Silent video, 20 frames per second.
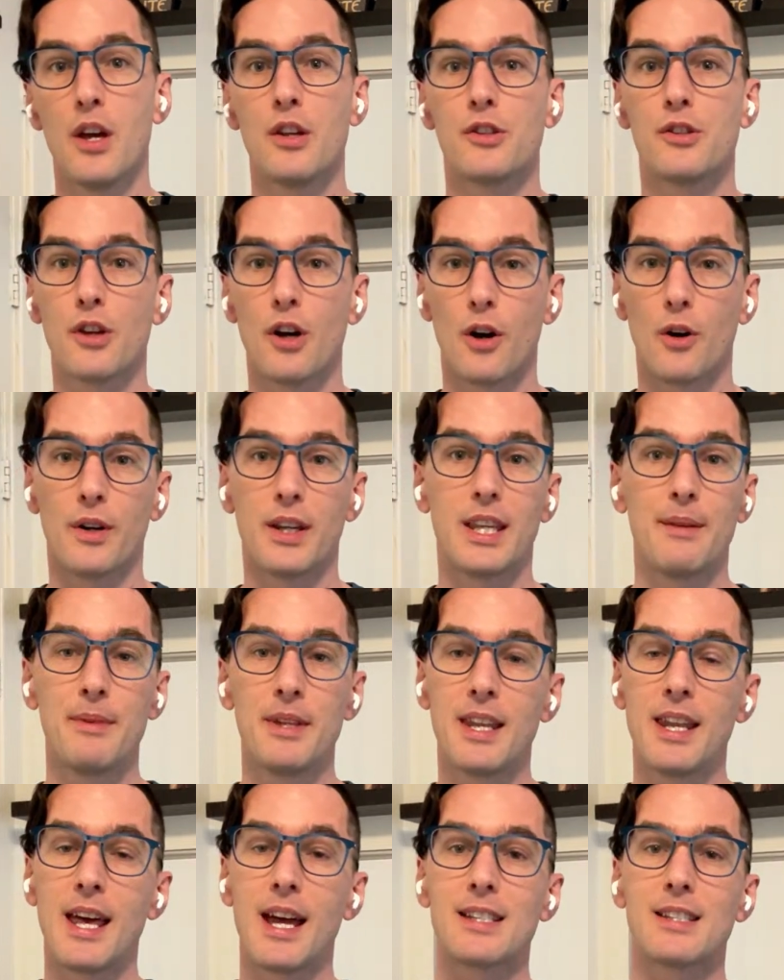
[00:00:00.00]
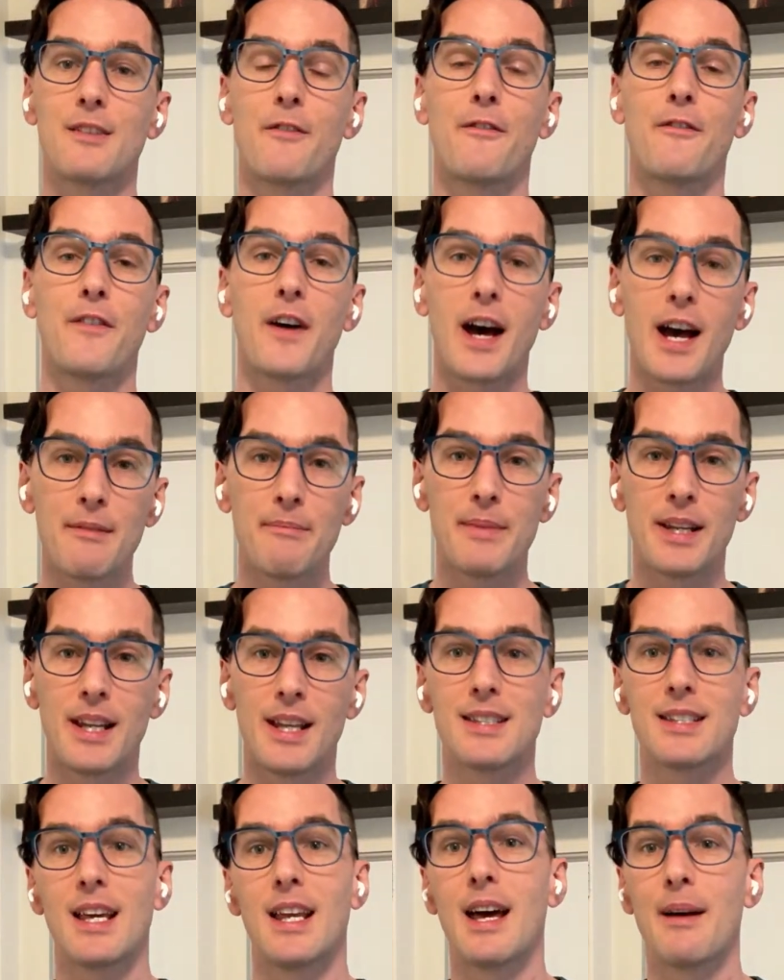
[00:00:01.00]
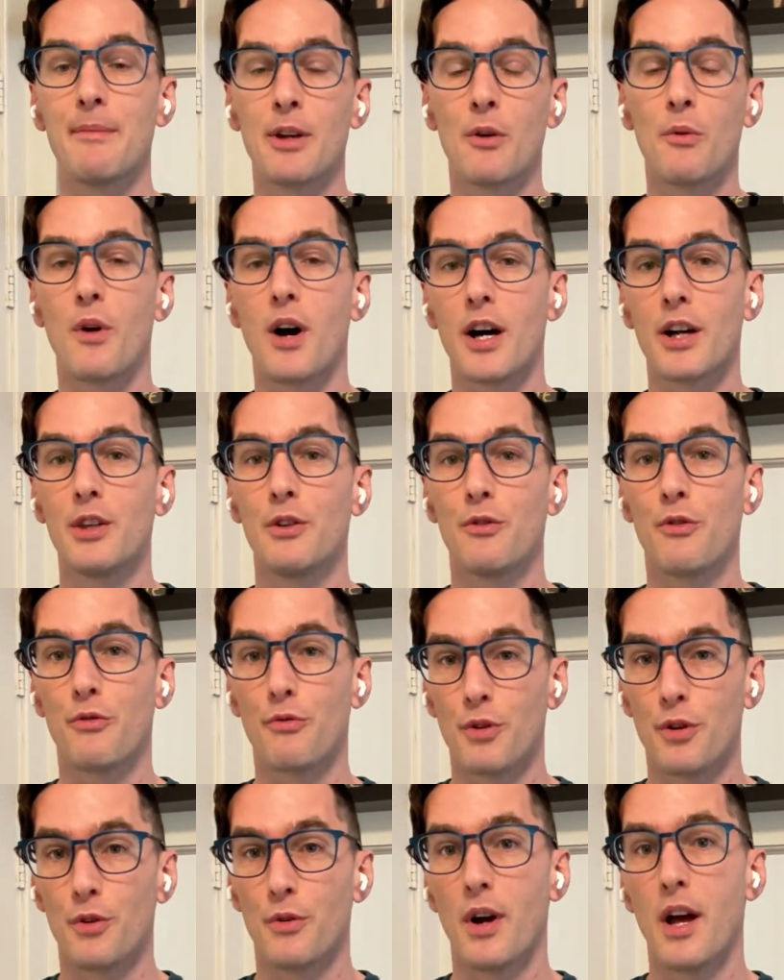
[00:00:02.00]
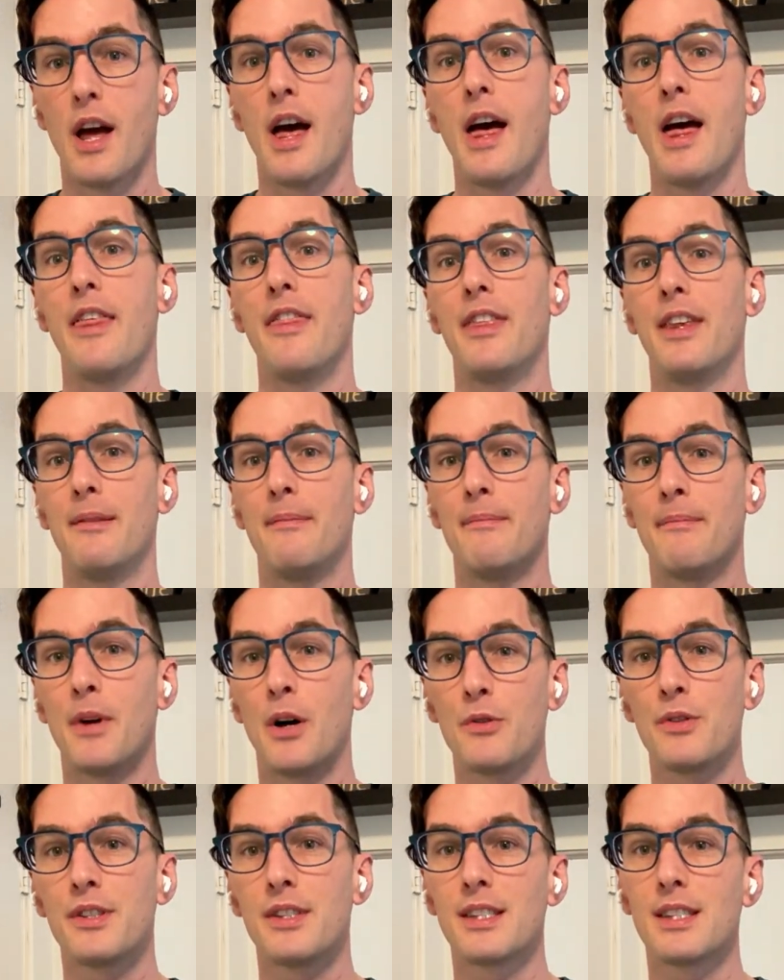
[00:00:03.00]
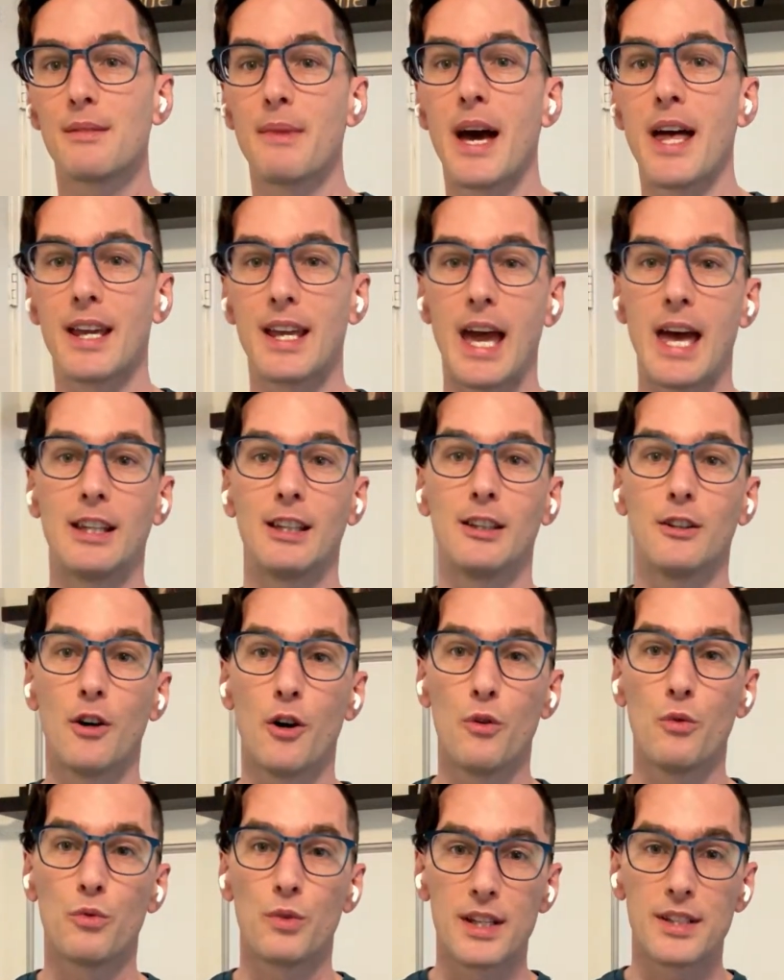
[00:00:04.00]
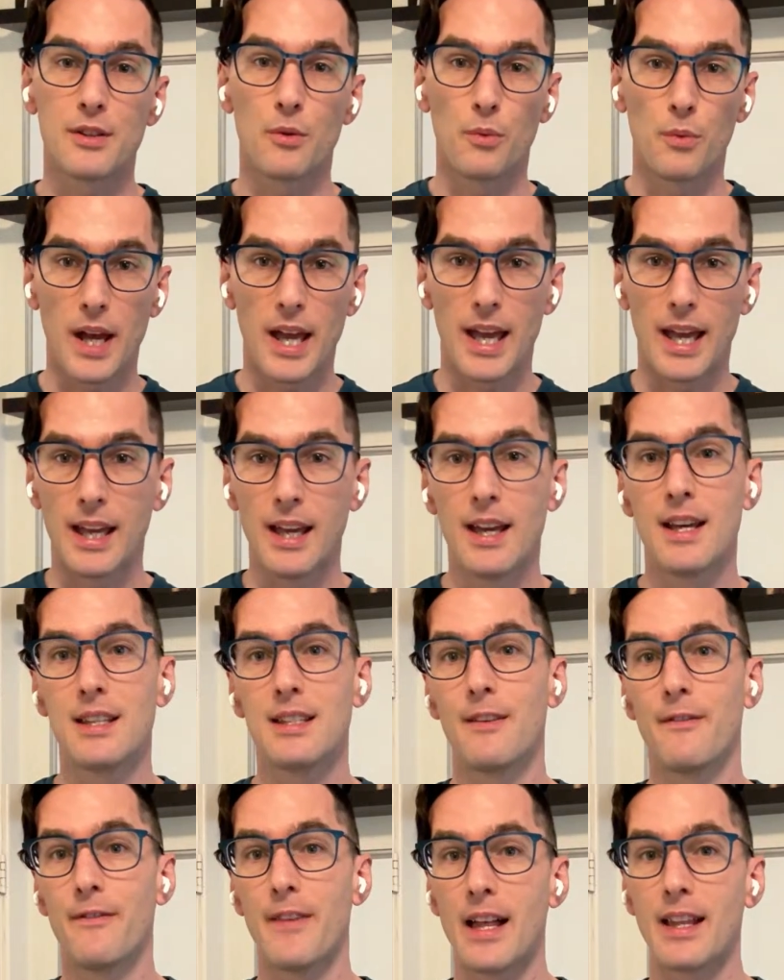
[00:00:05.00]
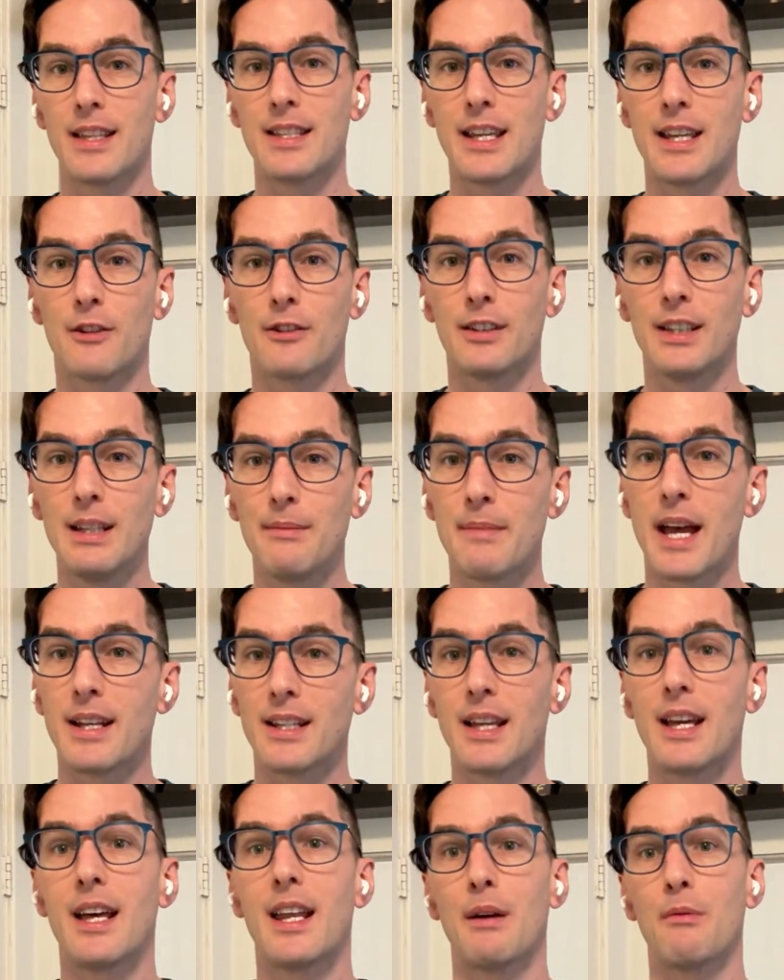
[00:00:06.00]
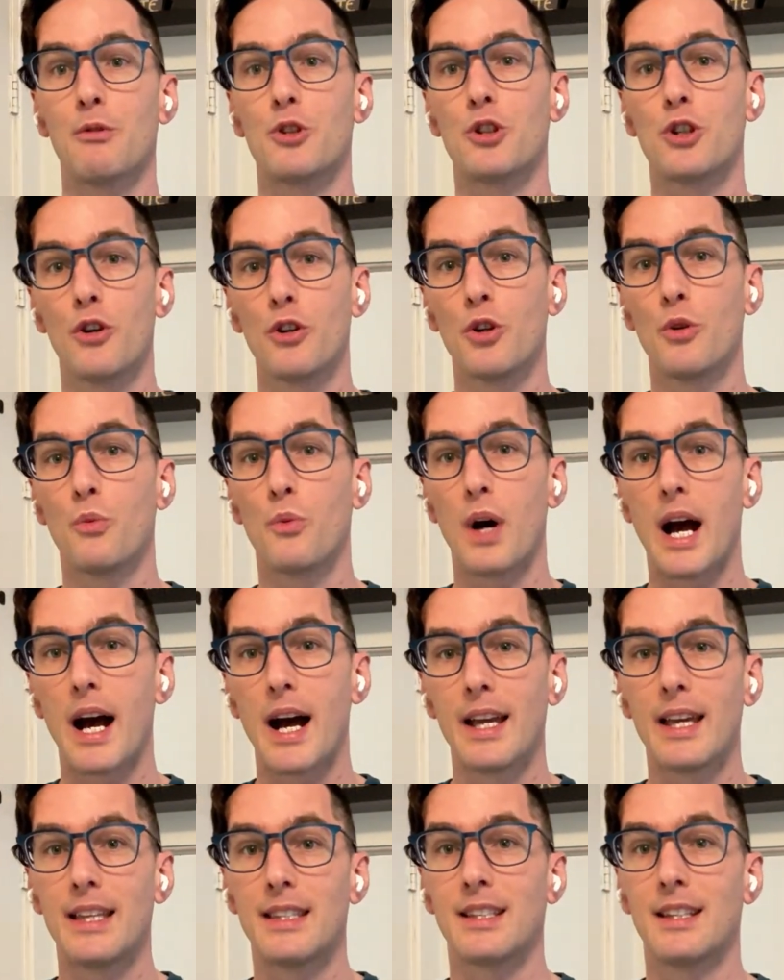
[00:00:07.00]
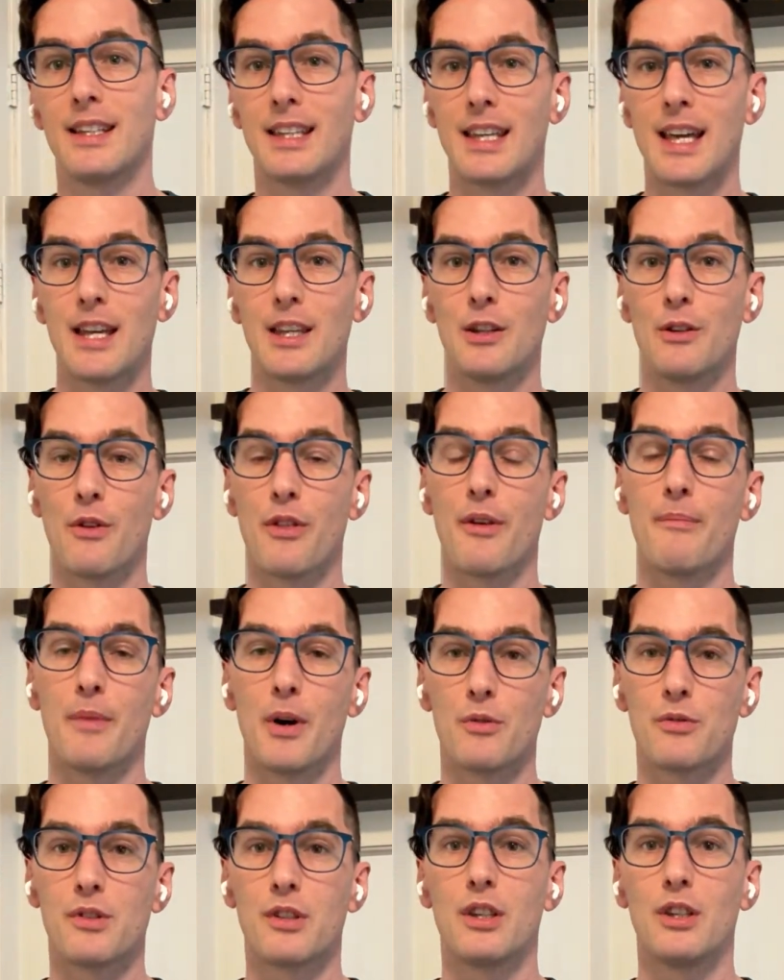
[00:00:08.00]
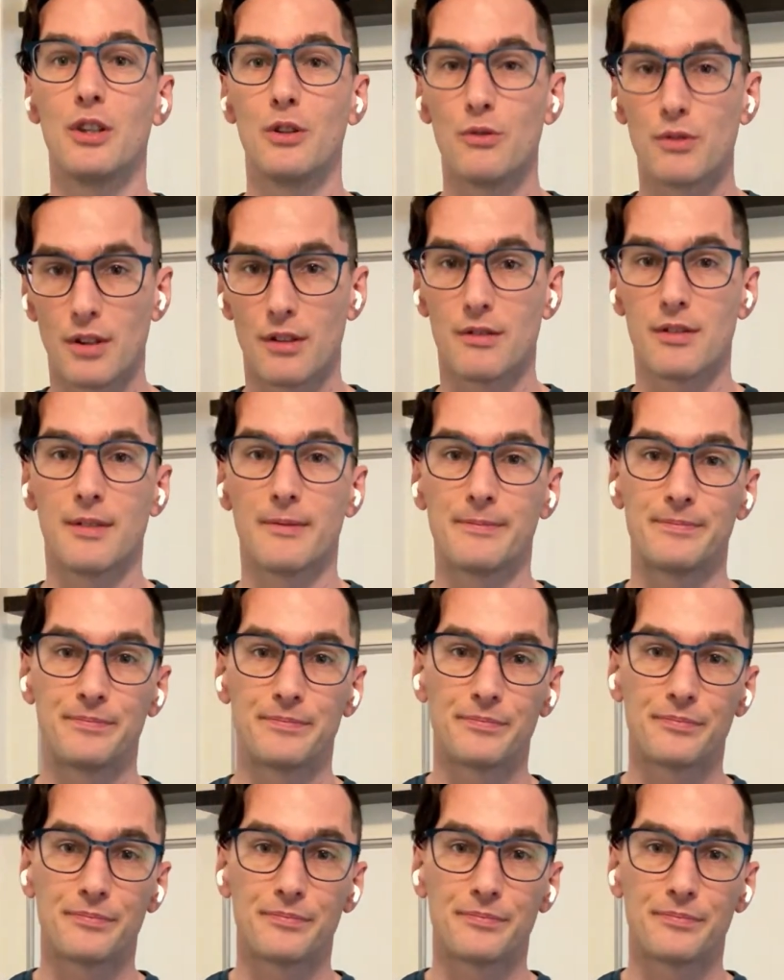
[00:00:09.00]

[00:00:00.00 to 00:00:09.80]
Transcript: So give me the next 5 minutes and I'm going to walk you through the most systematic and low risk way to validate your lead magnet. And I will show you why it's going to get you the most users.